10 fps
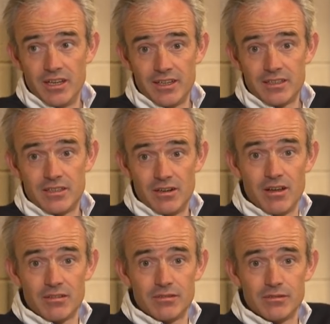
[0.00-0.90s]
Like, they're
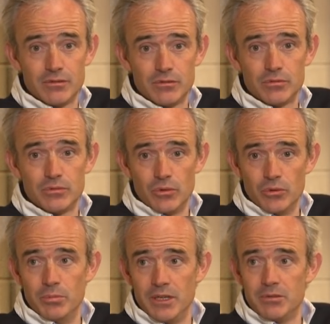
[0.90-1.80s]
not
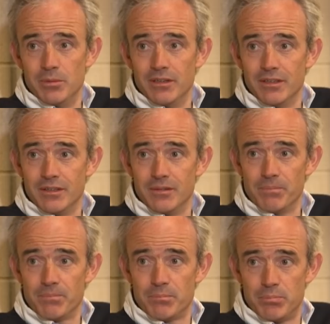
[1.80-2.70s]
unbeatable,
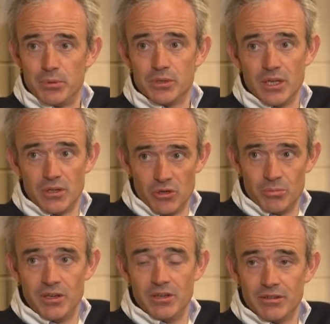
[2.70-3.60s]
mm. but they
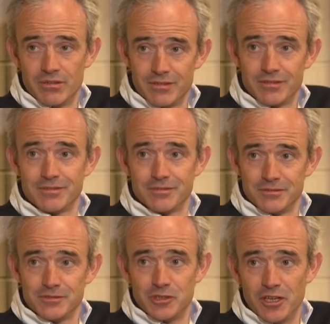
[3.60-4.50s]
come here
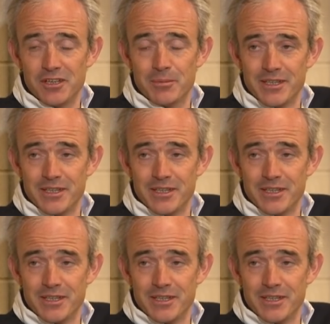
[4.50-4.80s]
trying their